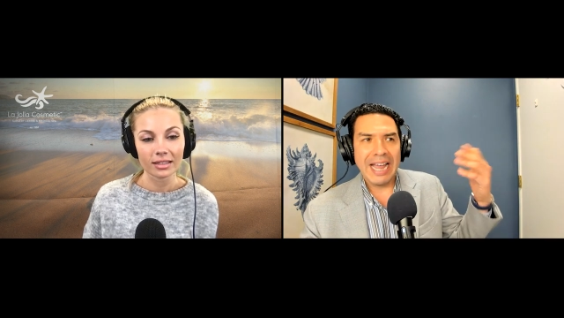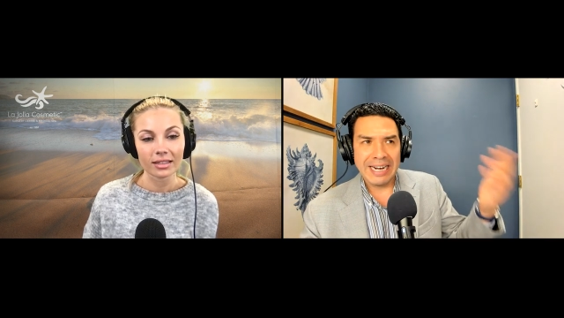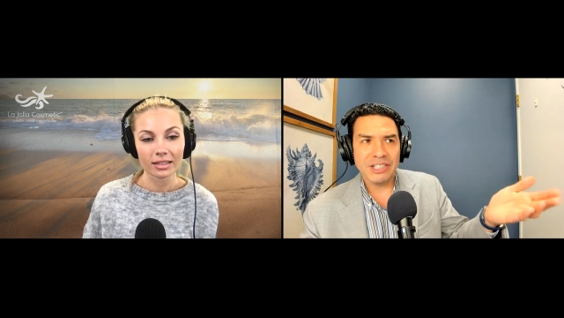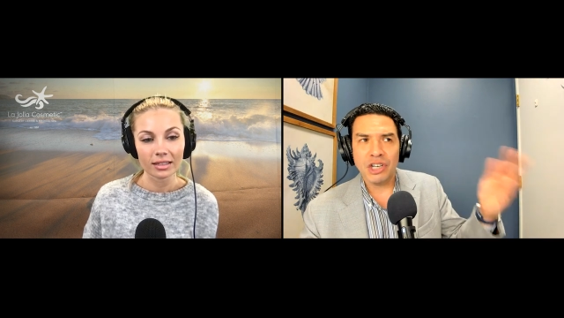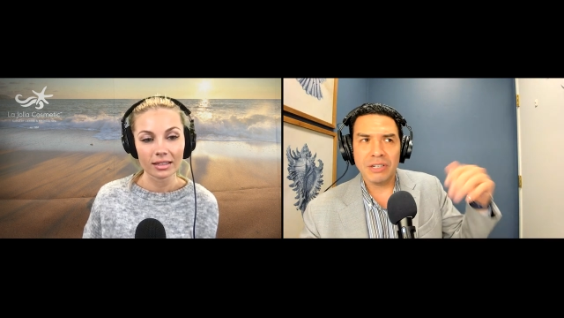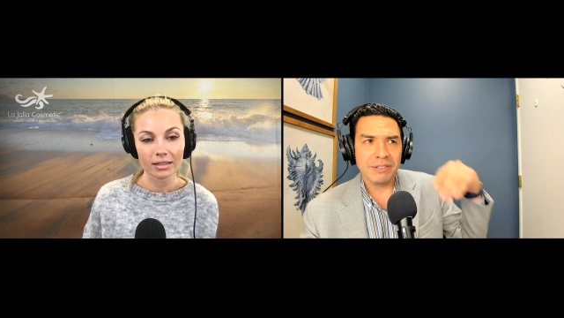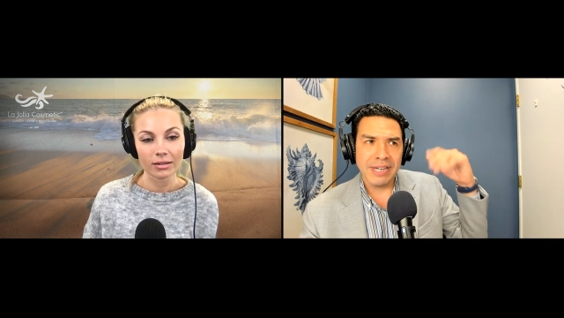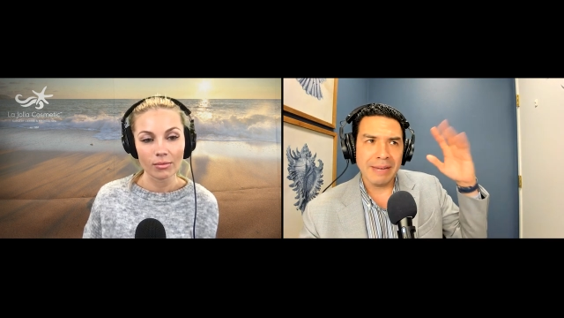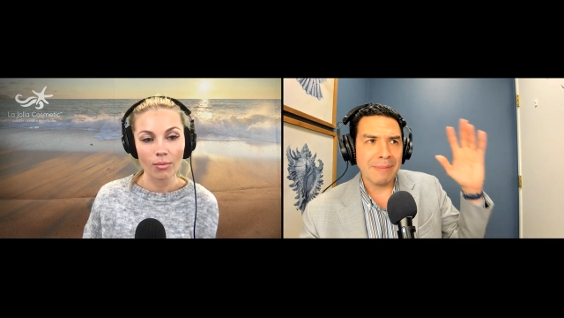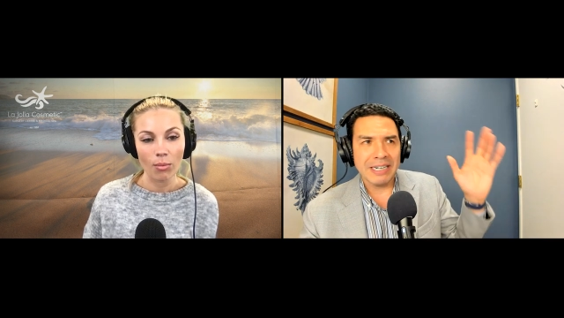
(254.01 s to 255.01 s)
Speaker 1: And it's
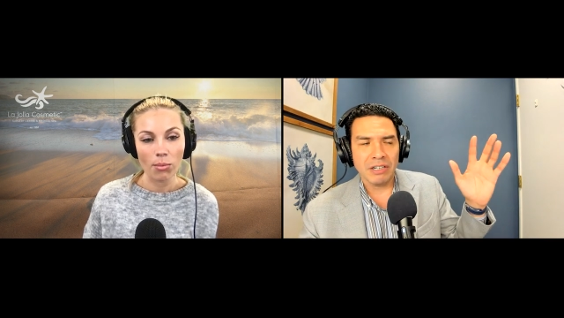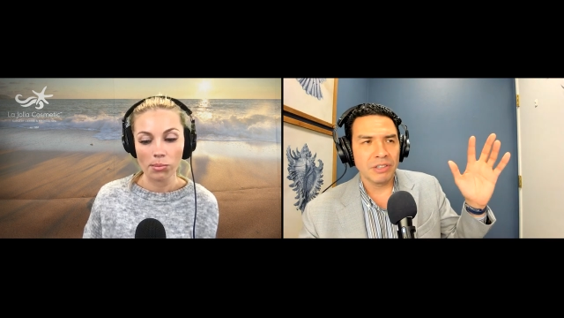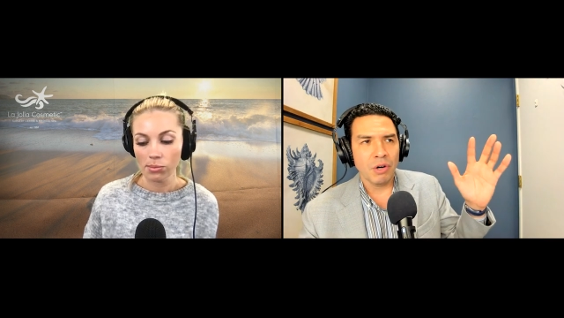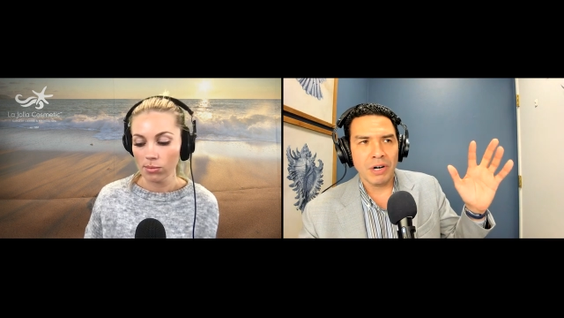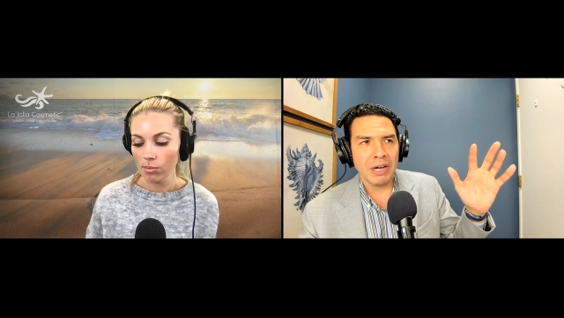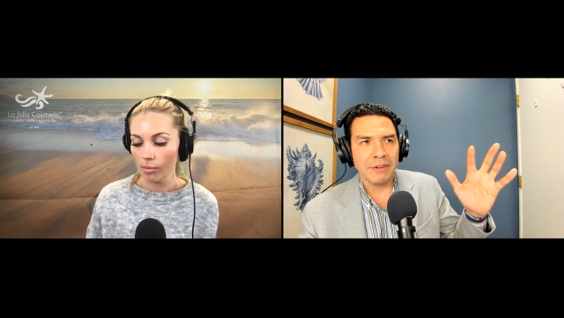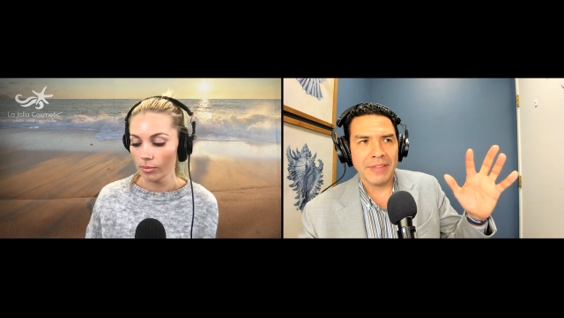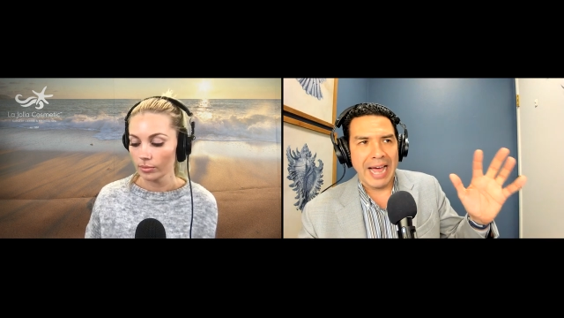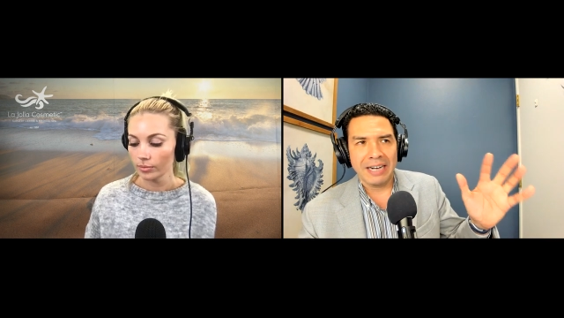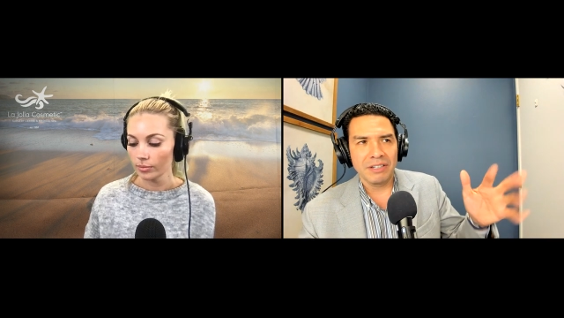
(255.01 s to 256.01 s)
good. Take mental note out
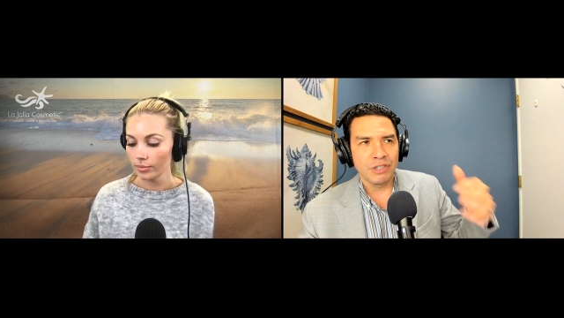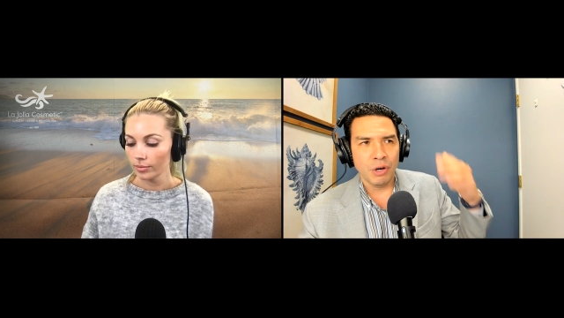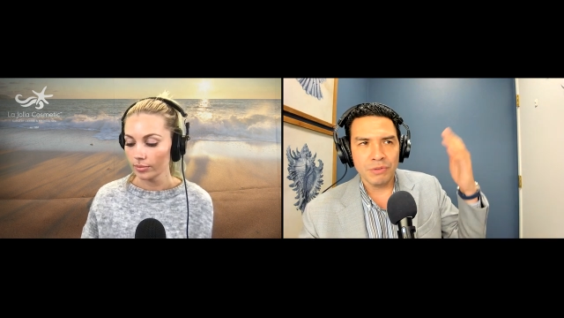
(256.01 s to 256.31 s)
of that.